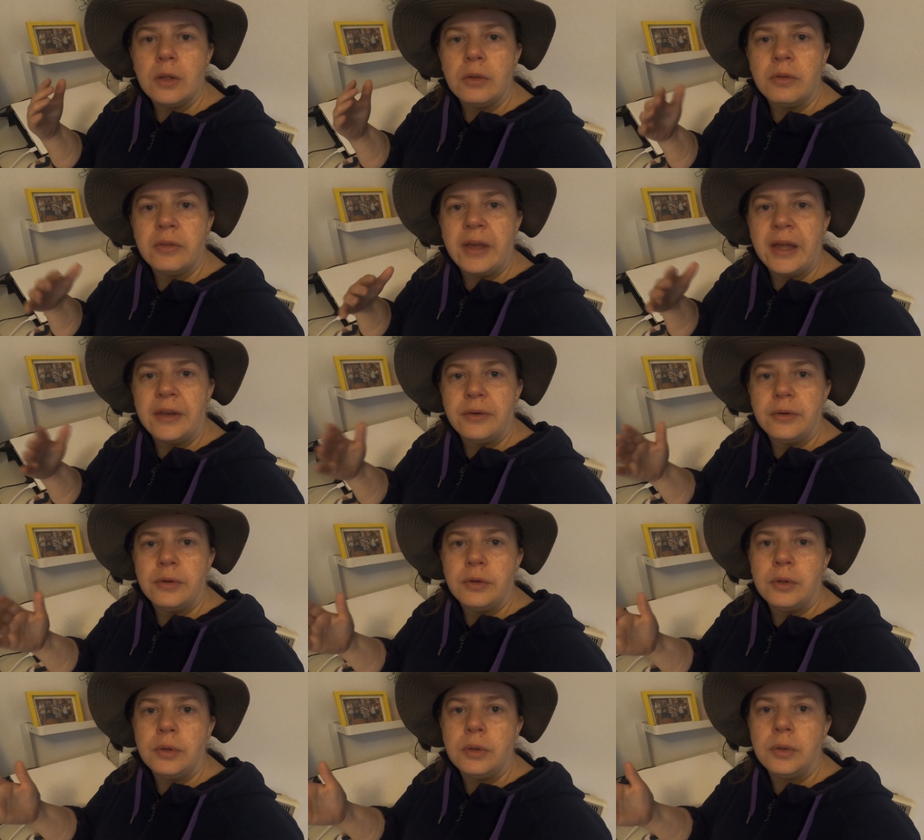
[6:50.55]

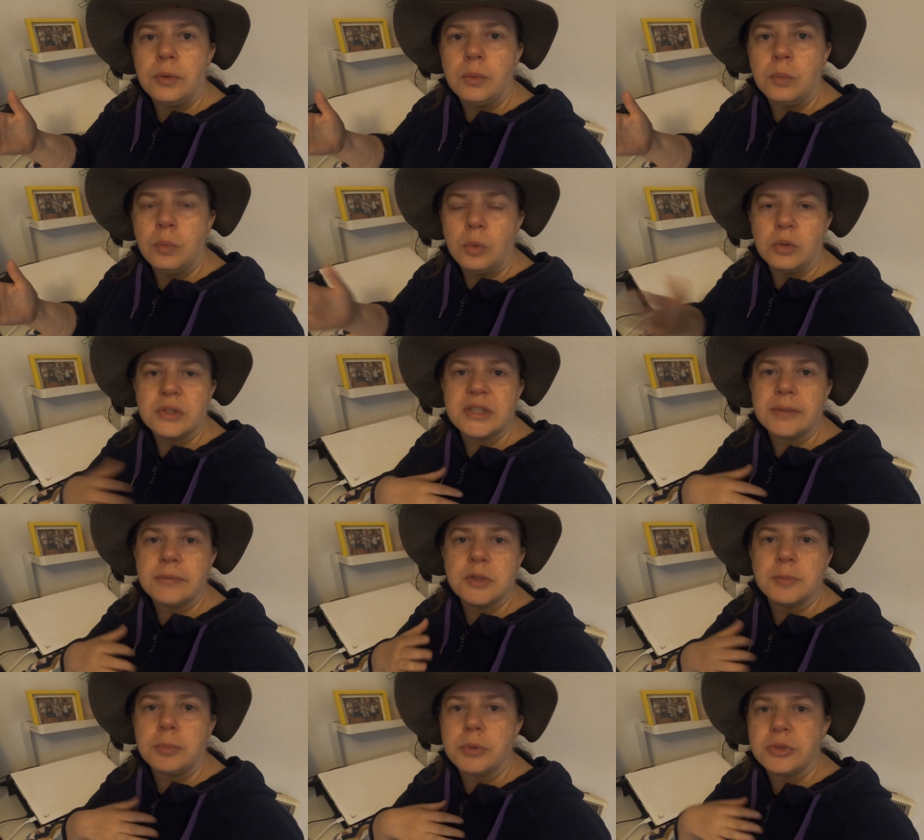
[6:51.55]
than what
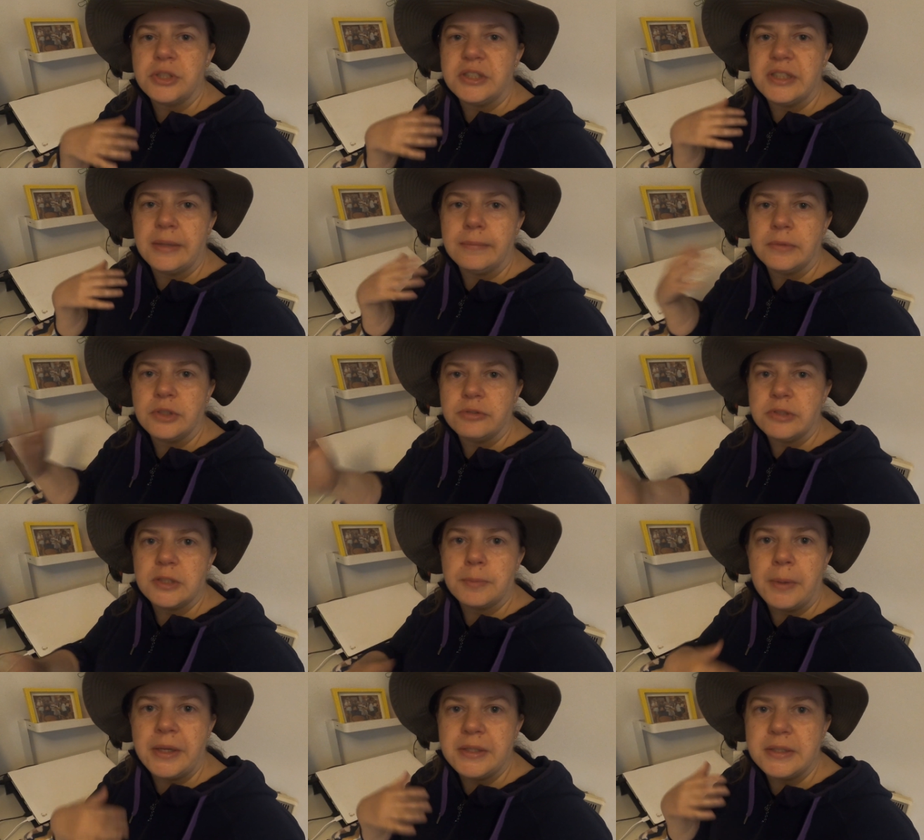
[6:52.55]
someone's body temperature
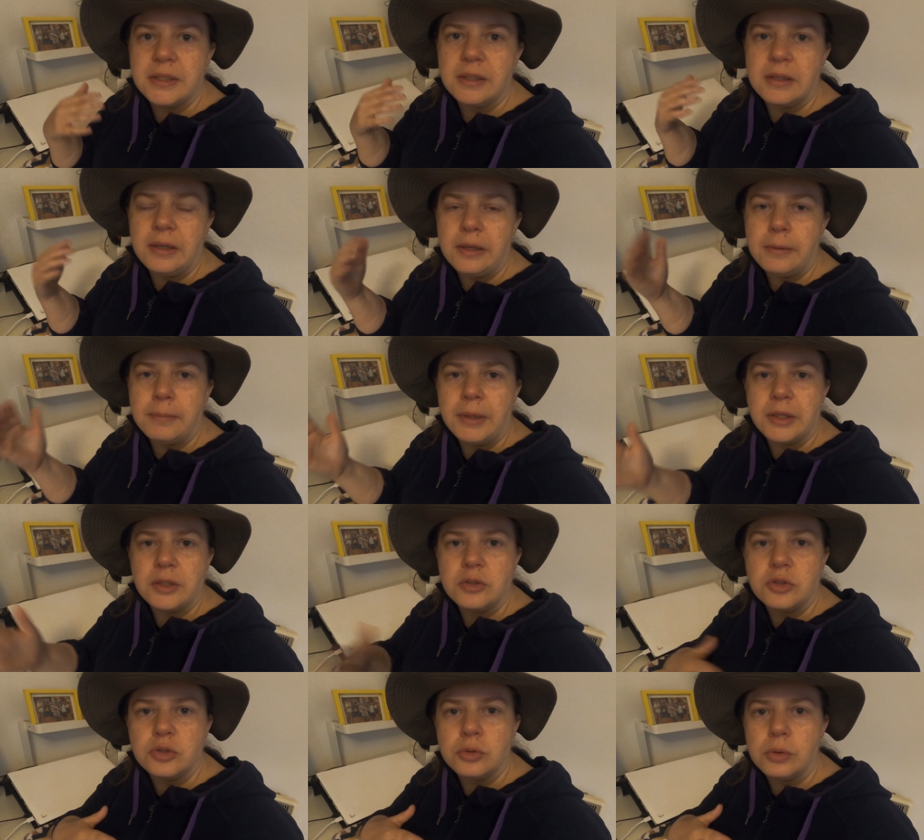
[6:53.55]
is, basically, and
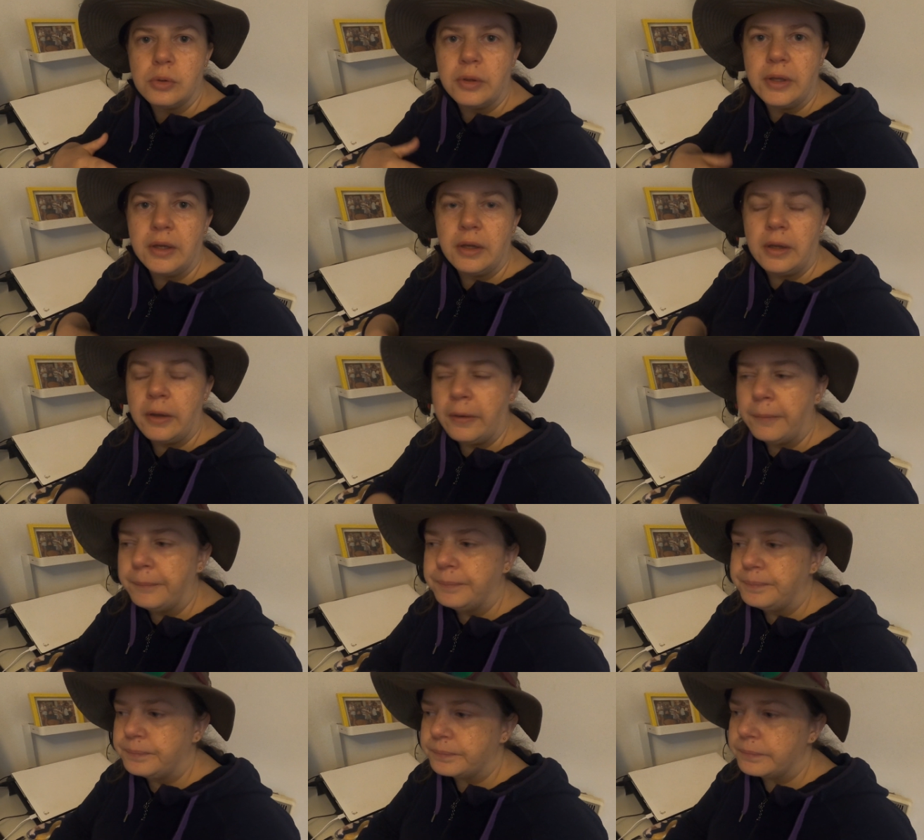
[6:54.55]
making sure that
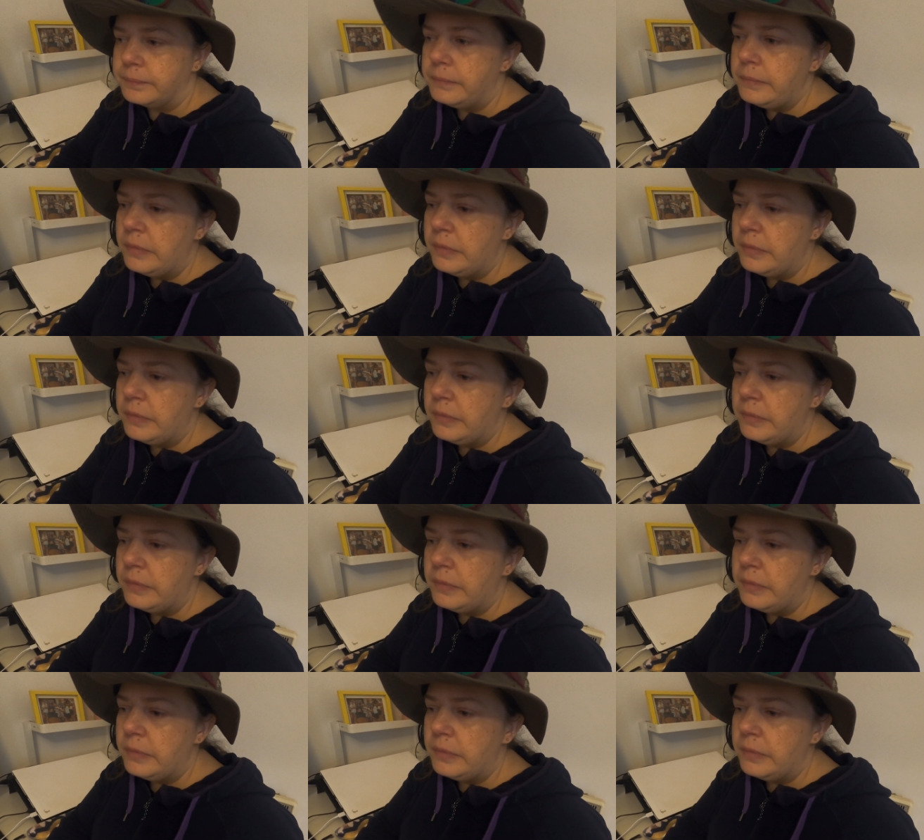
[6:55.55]
um,